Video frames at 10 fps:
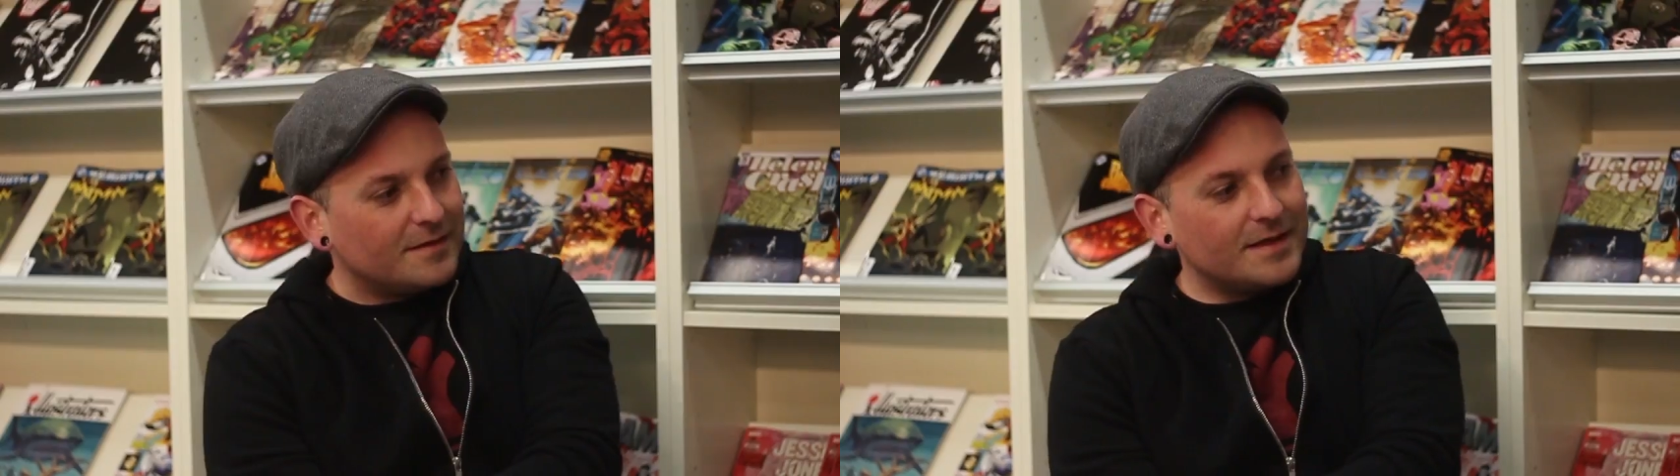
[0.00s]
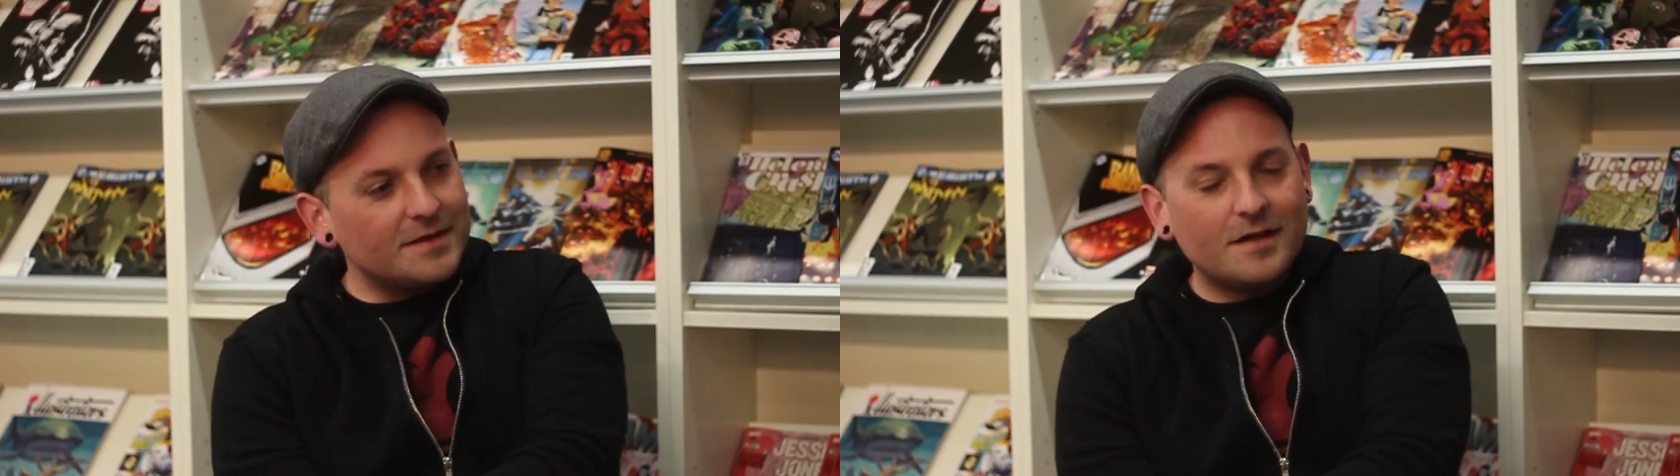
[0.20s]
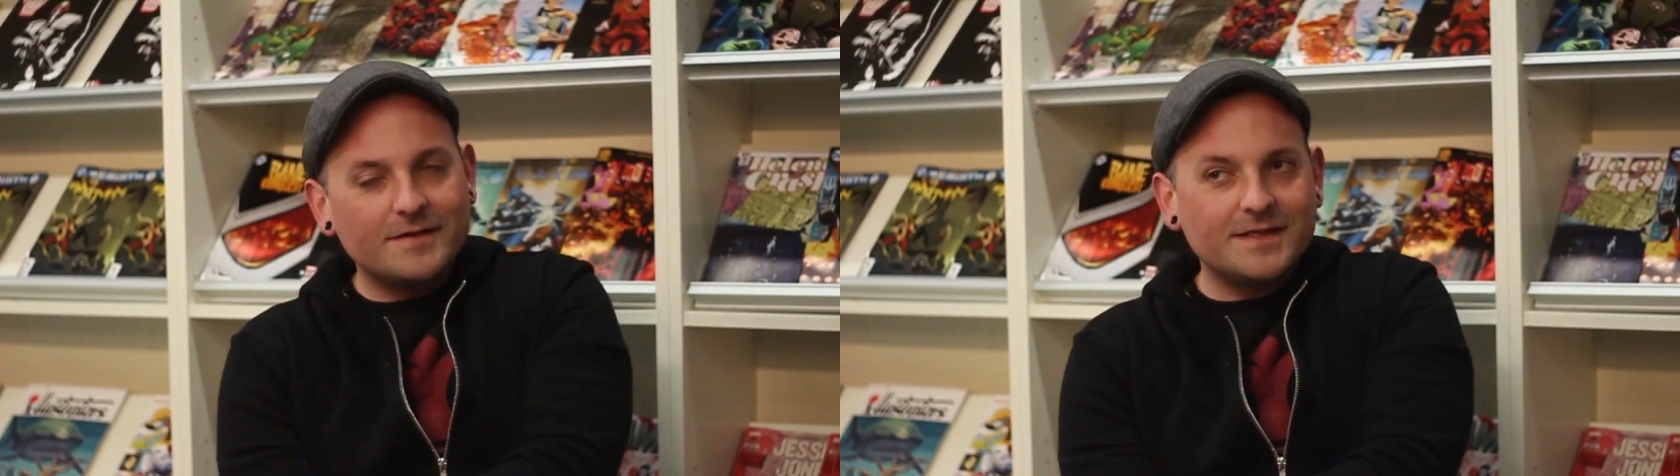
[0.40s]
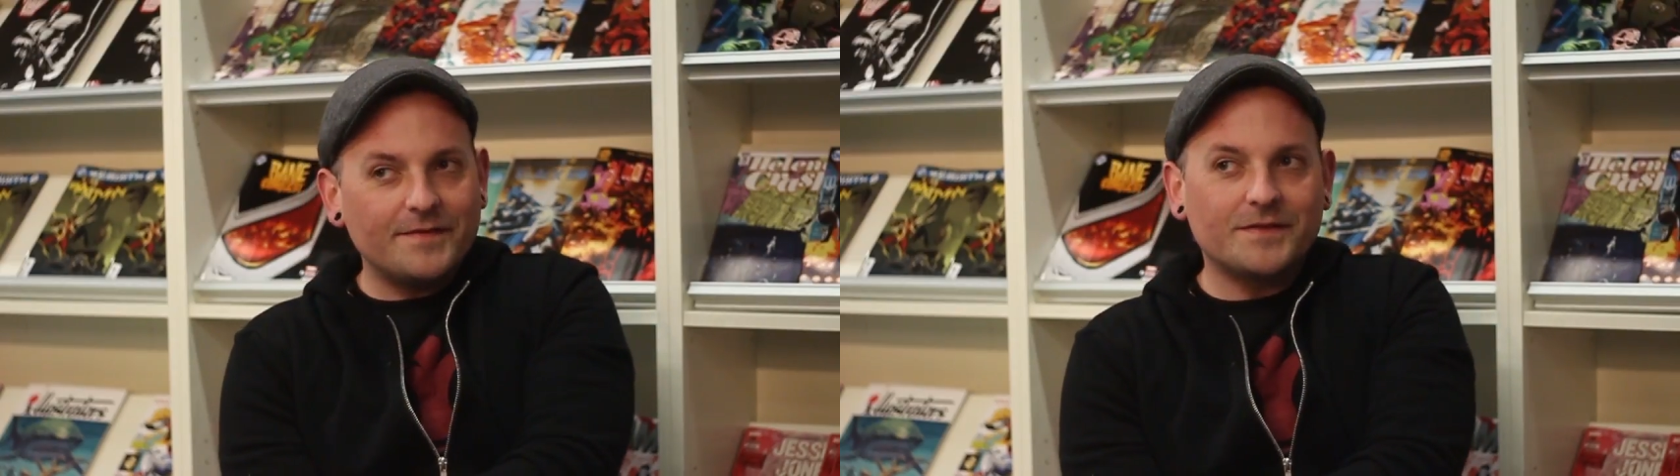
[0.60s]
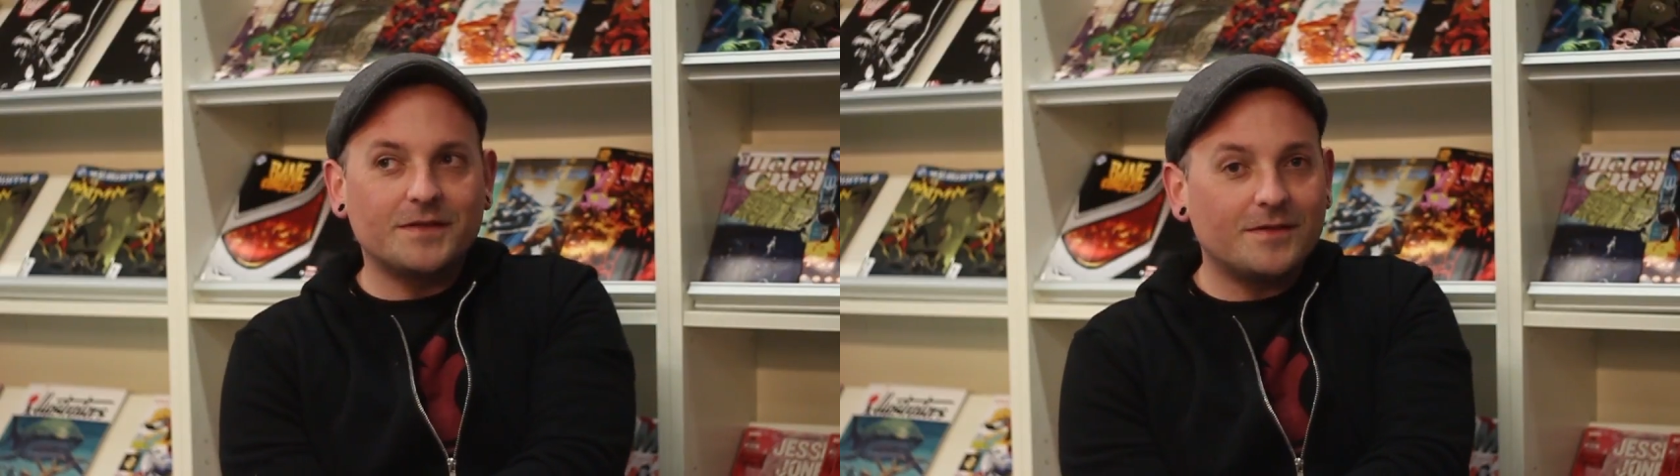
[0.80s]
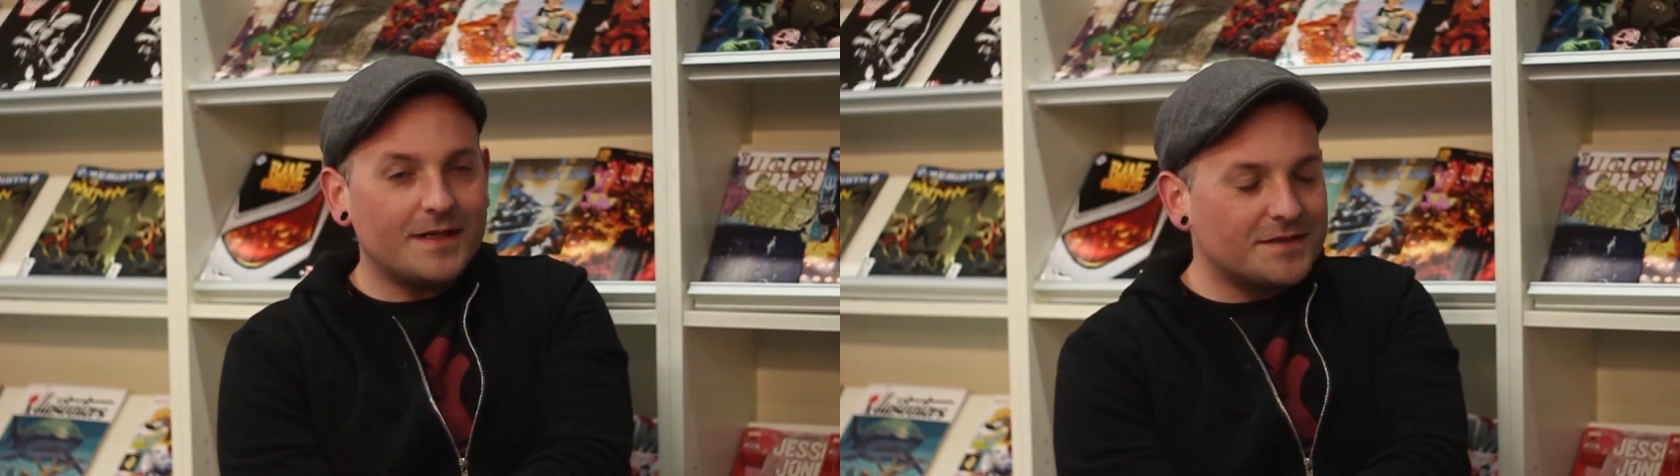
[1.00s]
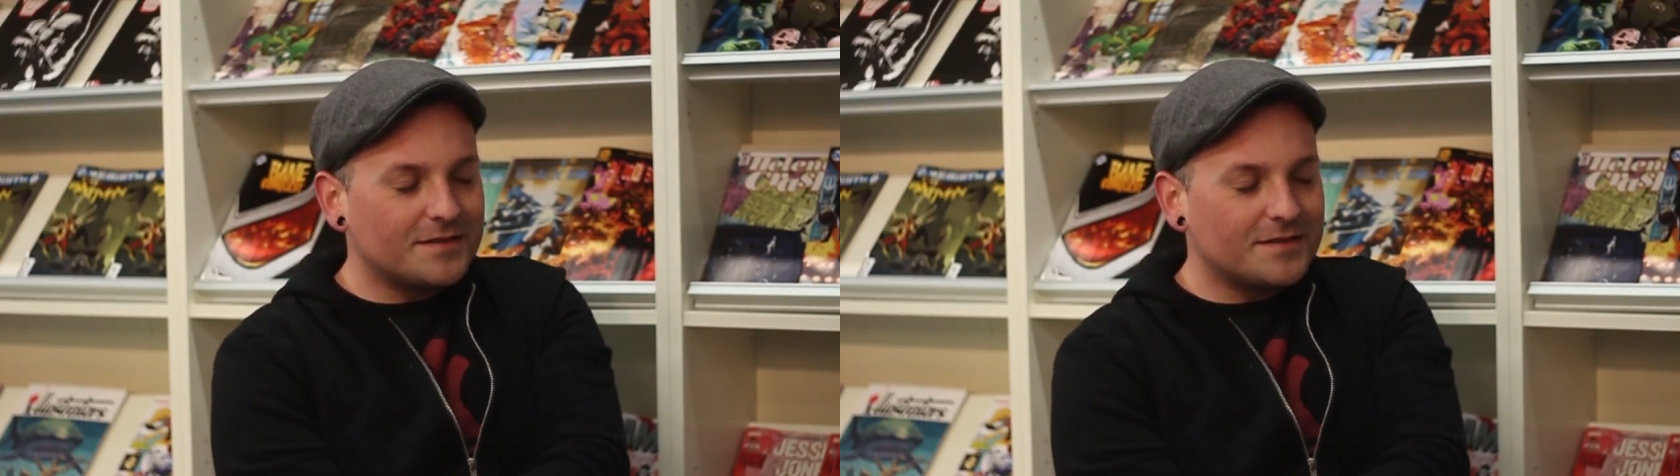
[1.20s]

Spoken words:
these are always difficult questions